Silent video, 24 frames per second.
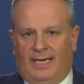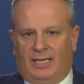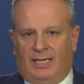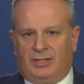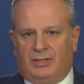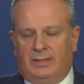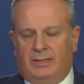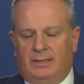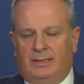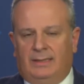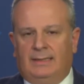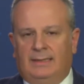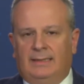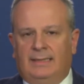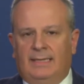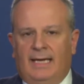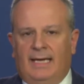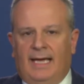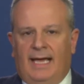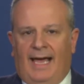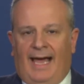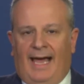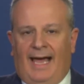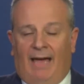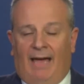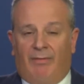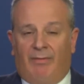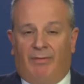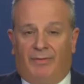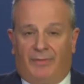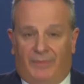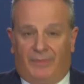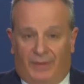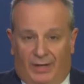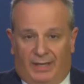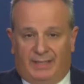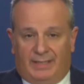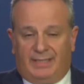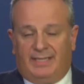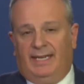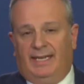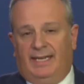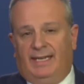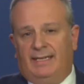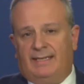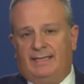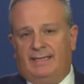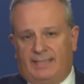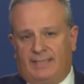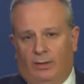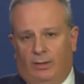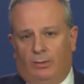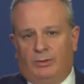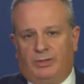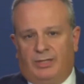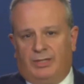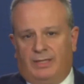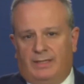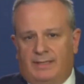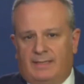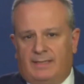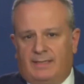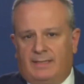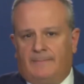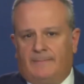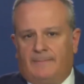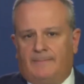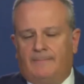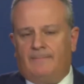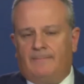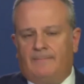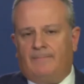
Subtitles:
national, and 30 soldiers.